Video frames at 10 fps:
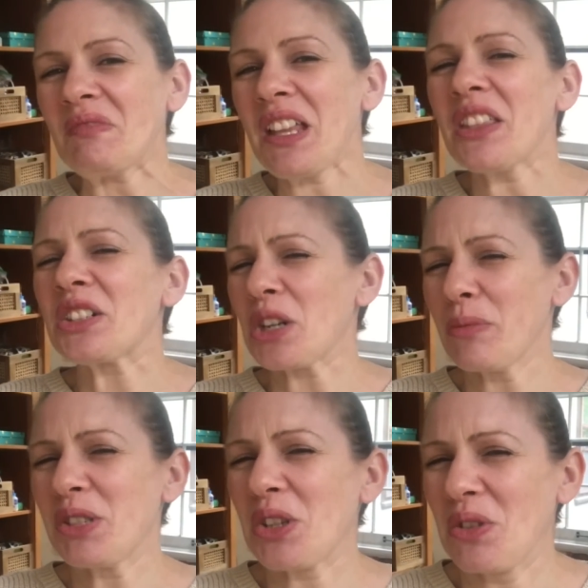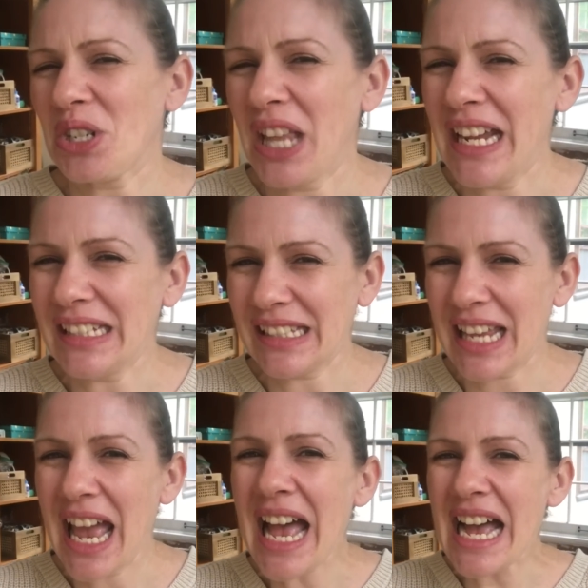the term Sewcialites
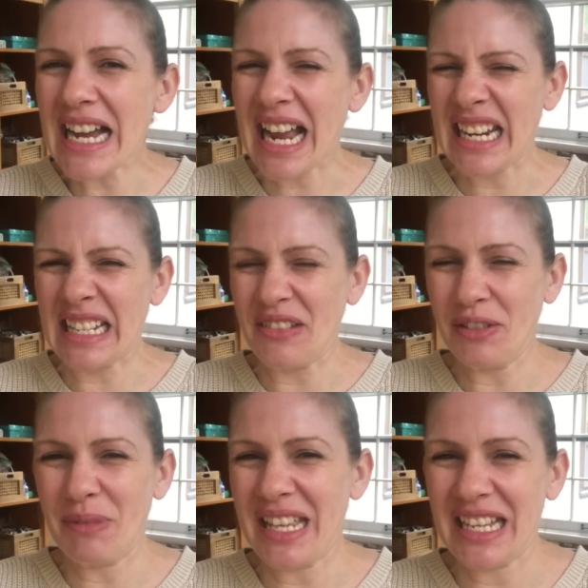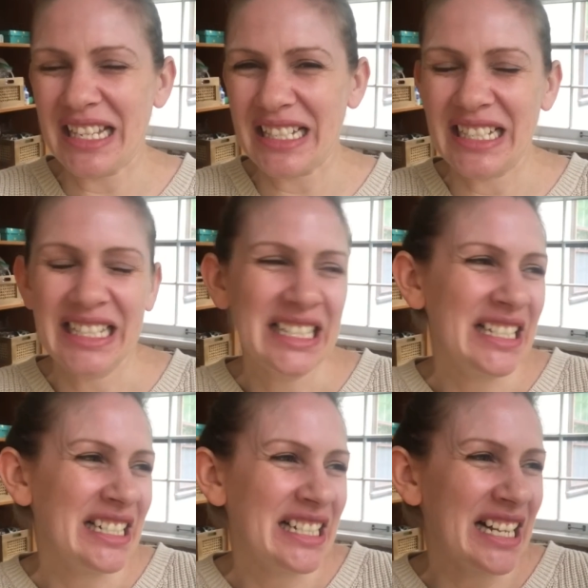kind of gives me the
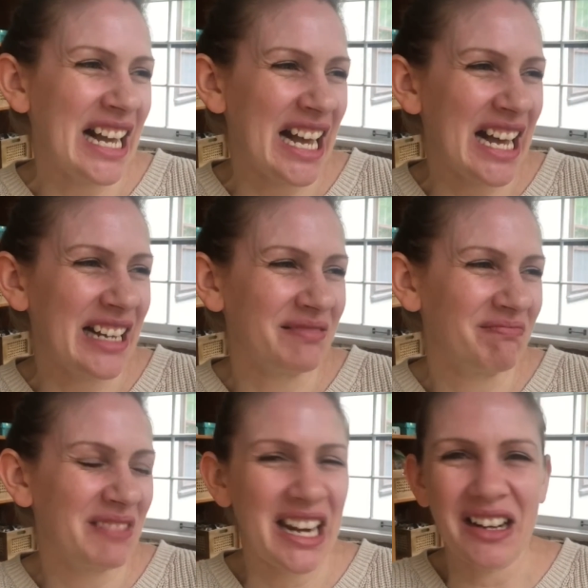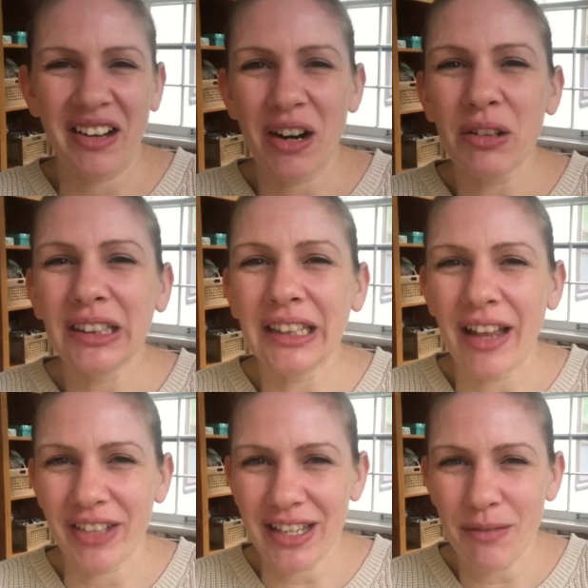I don't know, I don't
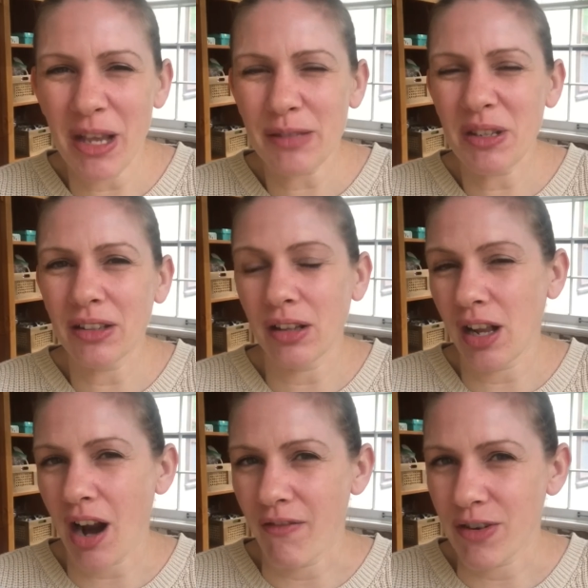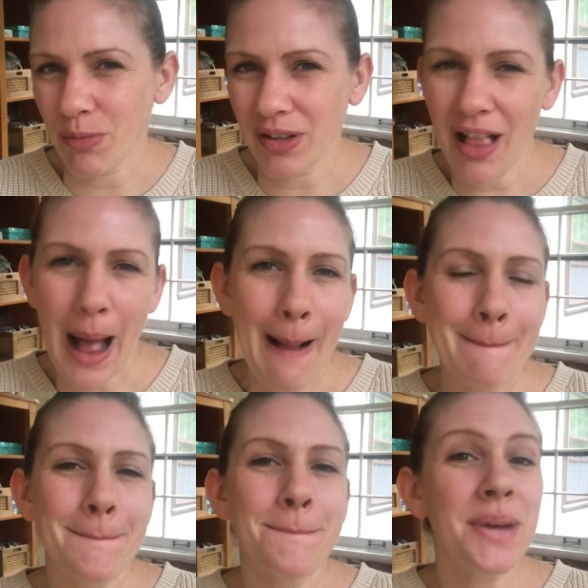love it. It makes me a little uncomfortable.
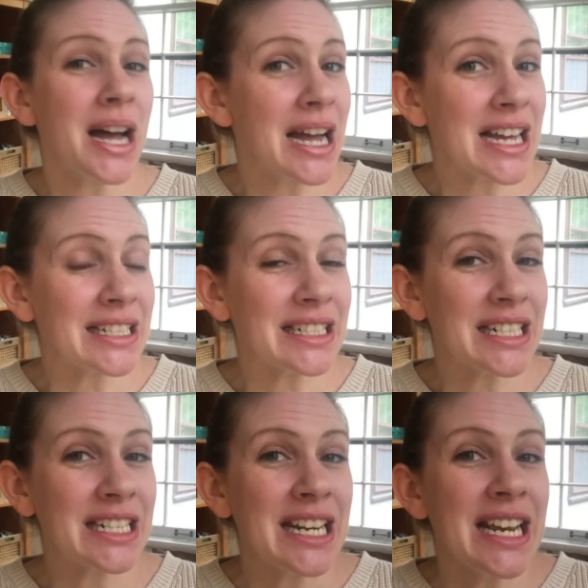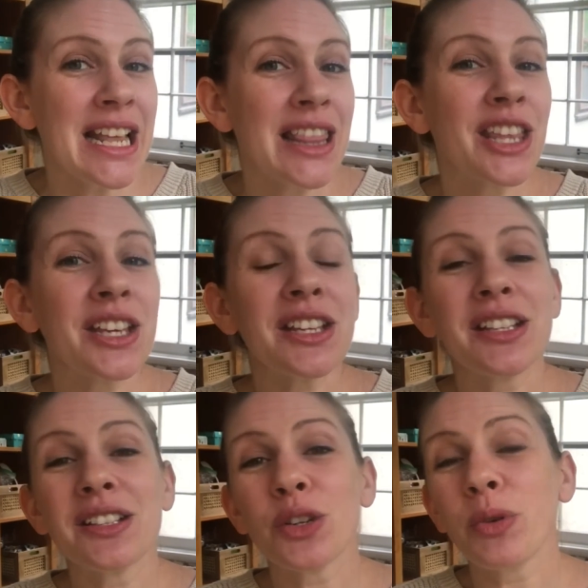But
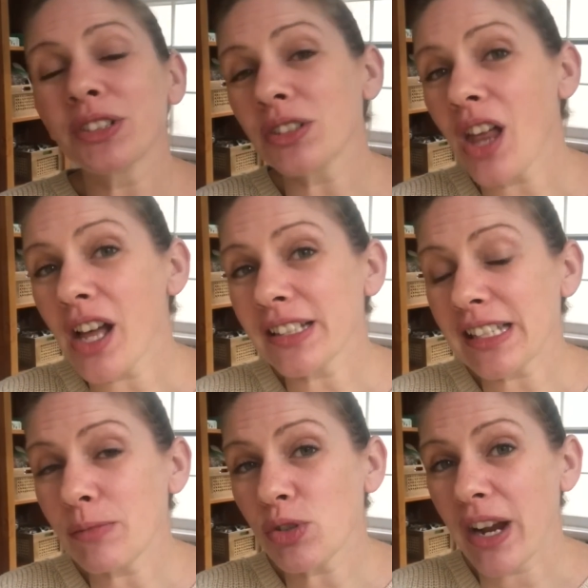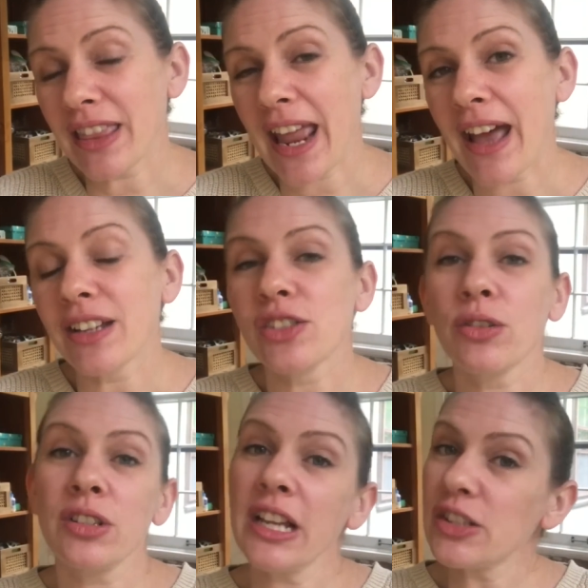the quilt along seems great. They had a
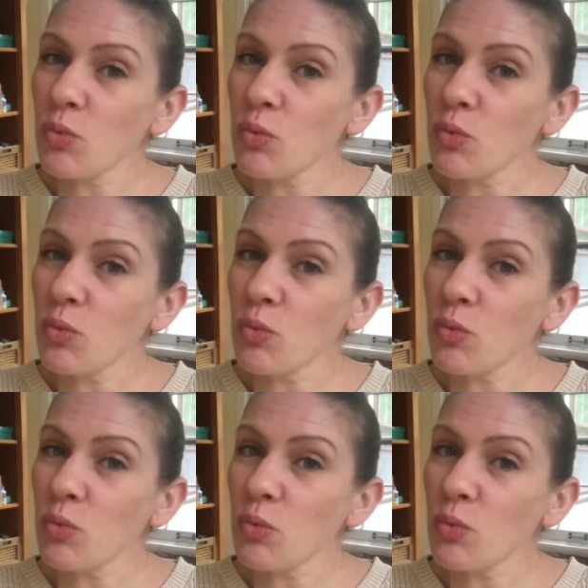Sewcialites